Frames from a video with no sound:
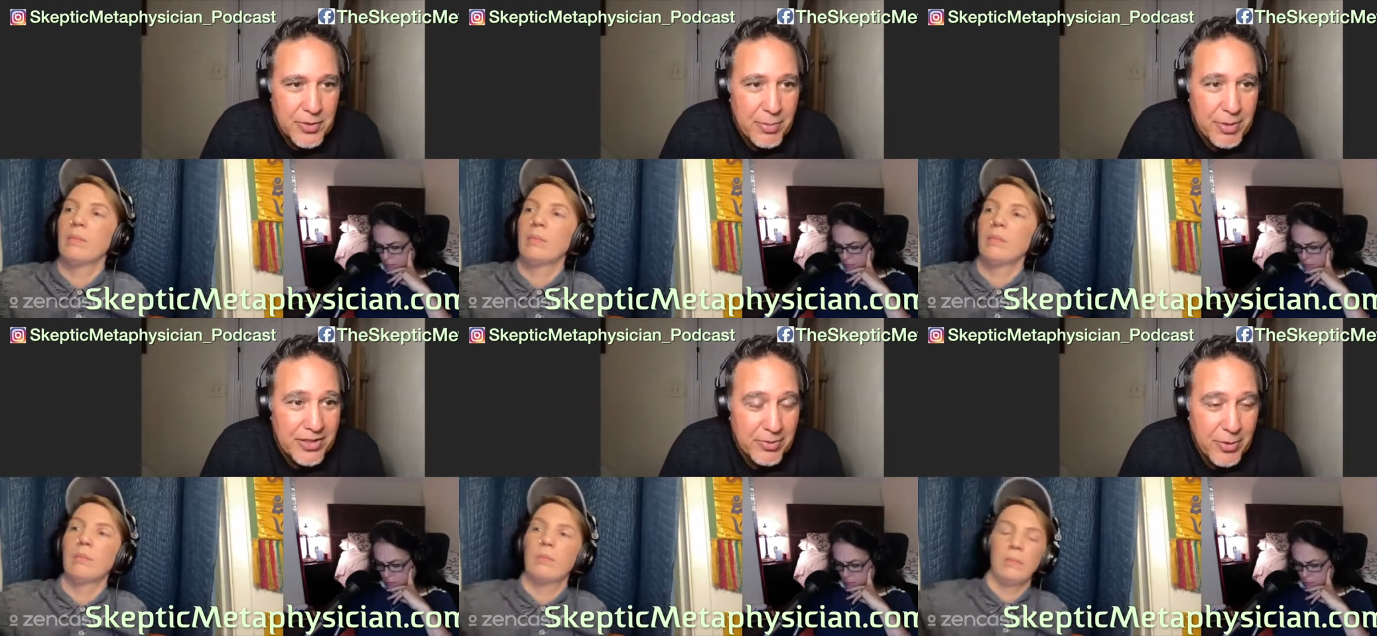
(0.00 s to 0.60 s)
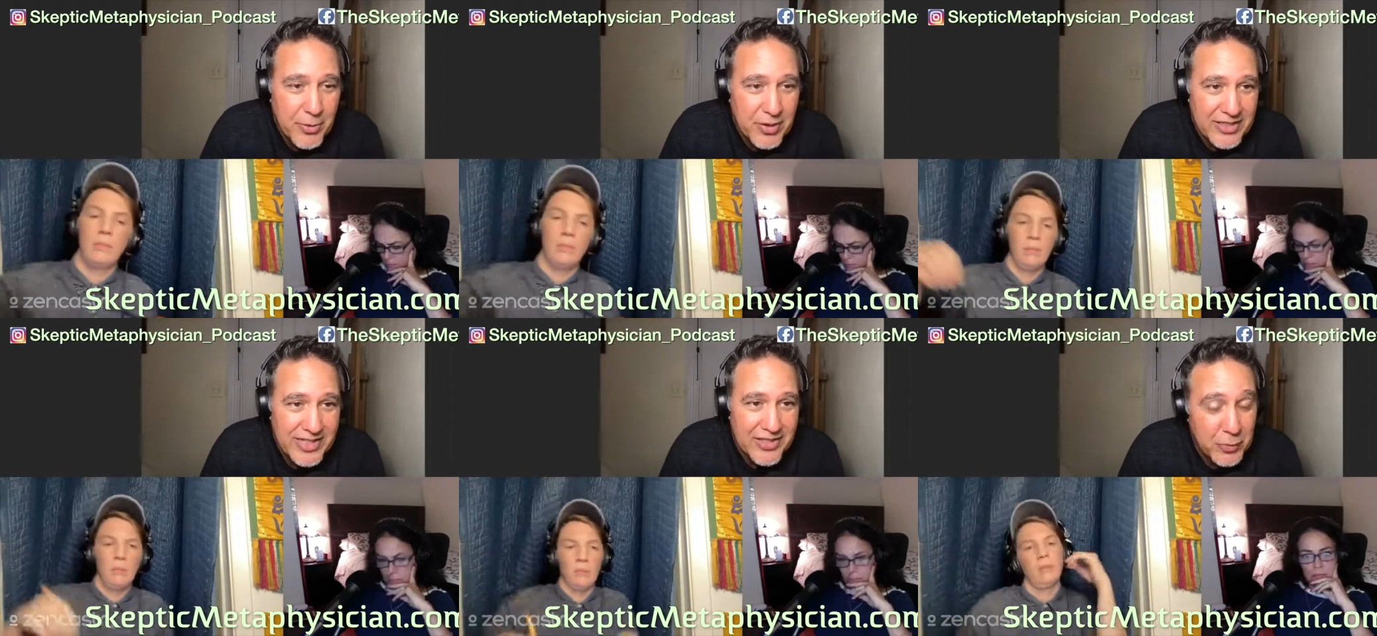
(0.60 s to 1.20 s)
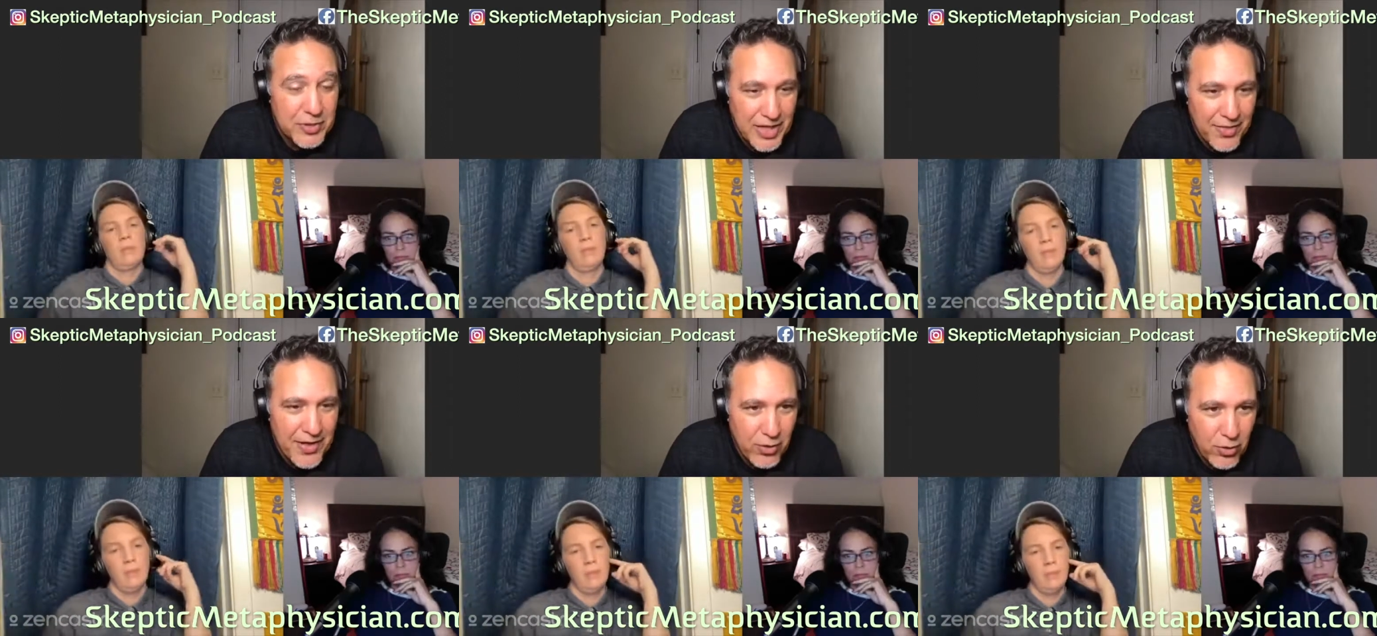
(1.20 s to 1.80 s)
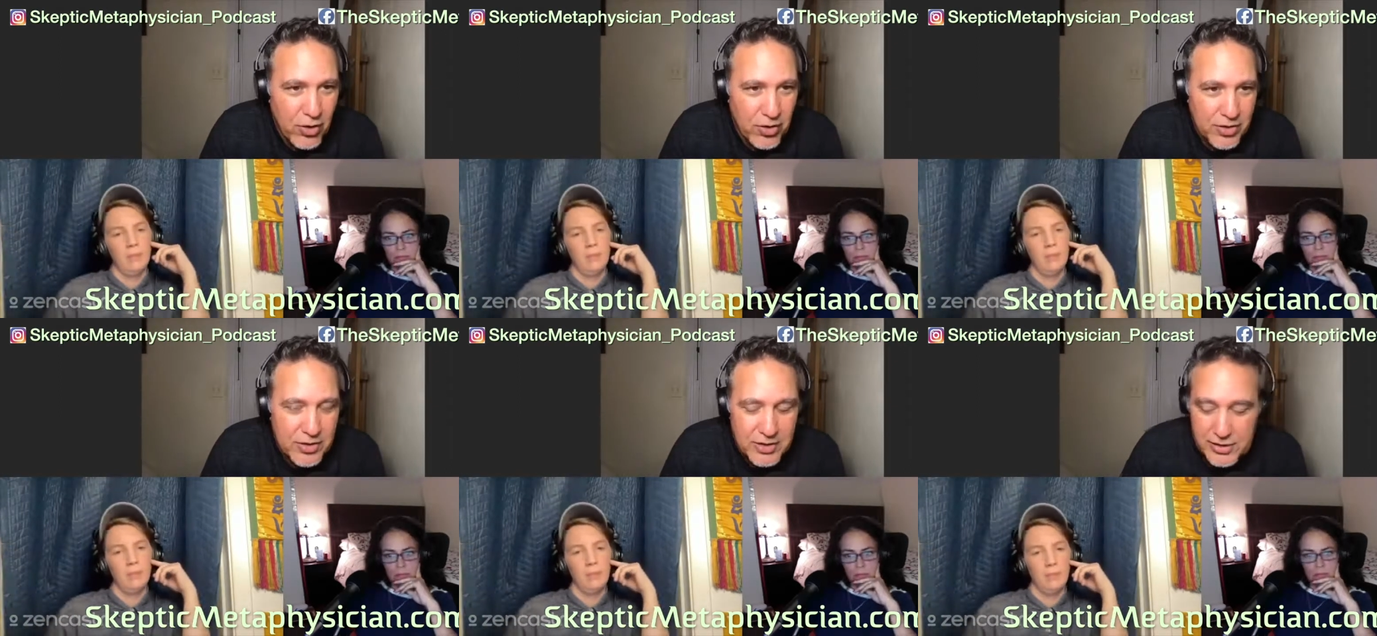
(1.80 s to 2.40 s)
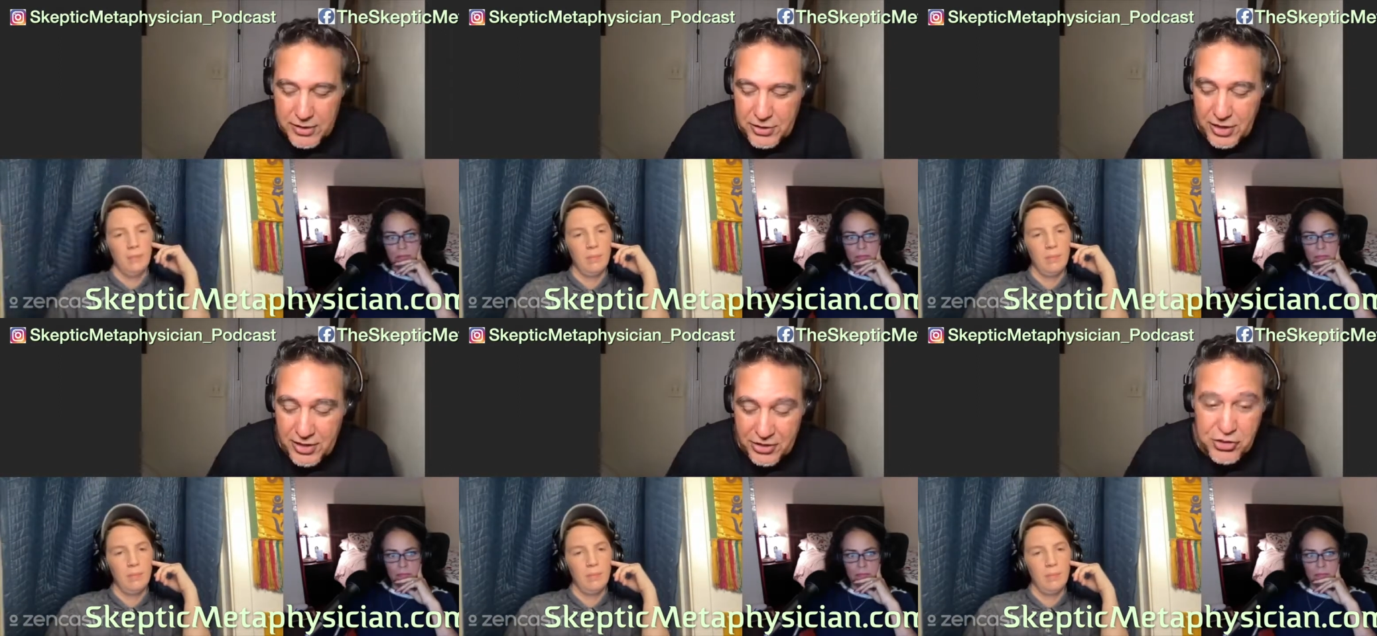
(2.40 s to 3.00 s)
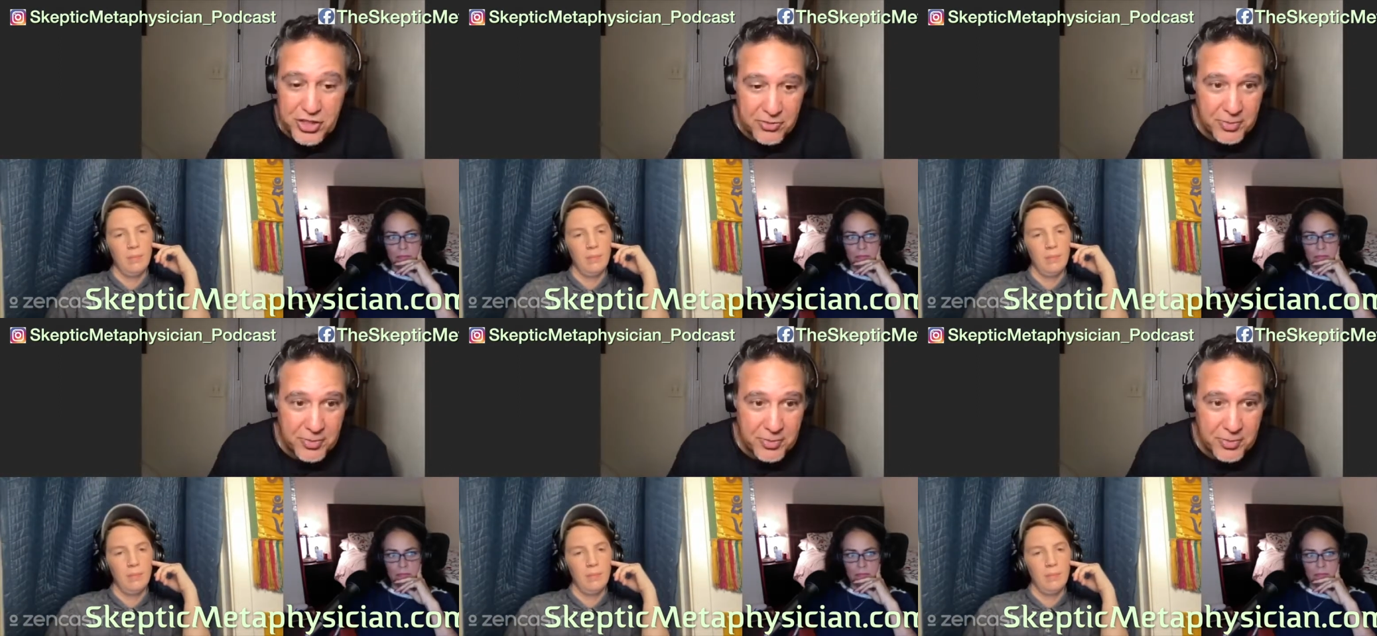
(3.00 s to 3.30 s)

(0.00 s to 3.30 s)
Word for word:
Speaker 1: But then when I picked it up, I realized it was not that at all. Suddenly,